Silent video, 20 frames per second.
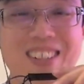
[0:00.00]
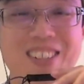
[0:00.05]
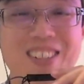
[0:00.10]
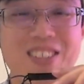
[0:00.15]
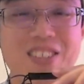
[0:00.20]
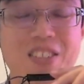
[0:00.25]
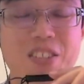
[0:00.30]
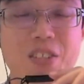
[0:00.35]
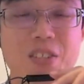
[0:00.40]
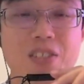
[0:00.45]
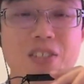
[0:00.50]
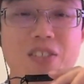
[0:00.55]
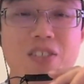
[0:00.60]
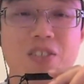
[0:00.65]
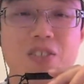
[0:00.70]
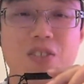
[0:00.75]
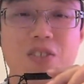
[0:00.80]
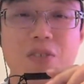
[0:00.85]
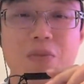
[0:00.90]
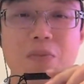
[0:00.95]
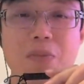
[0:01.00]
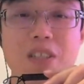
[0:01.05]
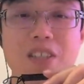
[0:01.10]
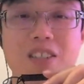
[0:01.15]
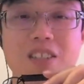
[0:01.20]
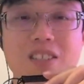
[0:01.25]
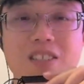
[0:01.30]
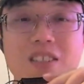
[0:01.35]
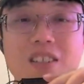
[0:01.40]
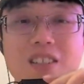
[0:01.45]
and also do a
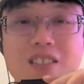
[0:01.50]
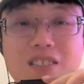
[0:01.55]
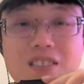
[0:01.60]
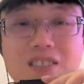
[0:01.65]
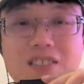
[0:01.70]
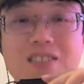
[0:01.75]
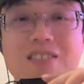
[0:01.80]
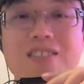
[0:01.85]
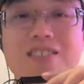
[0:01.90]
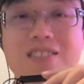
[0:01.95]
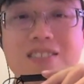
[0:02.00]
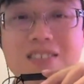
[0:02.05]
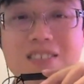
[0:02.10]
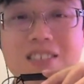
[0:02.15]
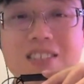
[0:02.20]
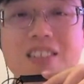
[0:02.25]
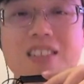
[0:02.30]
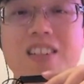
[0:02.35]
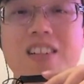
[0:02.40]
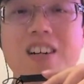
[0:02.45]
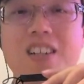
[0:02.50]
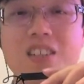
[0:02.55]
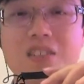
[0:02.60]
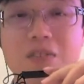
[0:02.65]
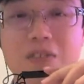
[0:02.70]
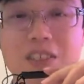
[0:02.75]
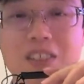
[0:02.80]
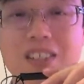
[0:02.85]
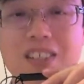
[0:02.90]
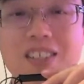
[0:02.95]
meeting, that's a lot
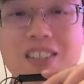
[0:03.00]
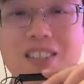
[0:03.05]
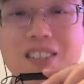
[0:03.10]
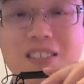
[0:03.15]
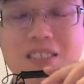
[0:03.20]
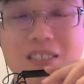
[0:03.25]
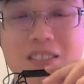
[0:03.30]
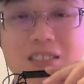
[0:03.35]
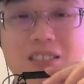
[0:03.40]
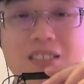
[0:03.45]
of work.